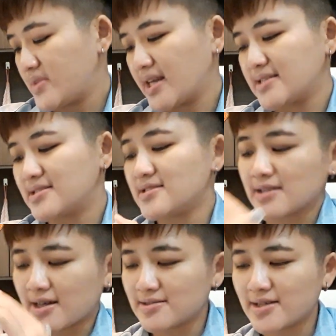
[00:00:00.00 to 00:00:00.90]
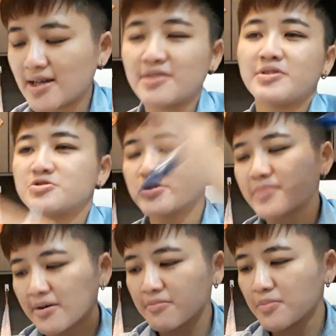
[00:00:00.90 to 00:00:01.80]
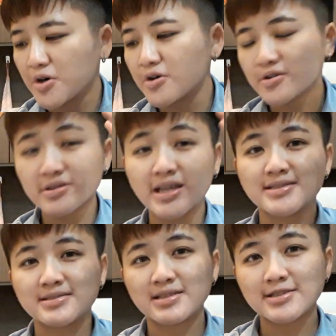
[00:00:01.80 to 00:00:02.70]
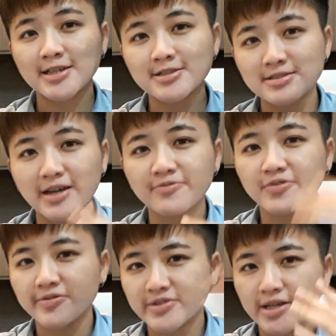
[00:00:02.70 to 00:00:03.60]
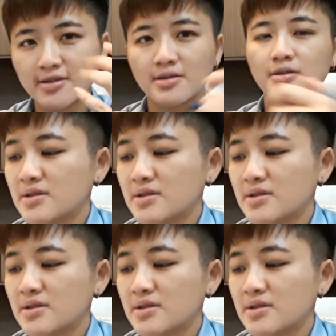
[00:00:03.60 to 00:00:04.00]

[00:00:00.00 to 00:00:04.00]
They can see 2nd Jan, if they zoom out more, they can see 3rd Jan, 4th Jan.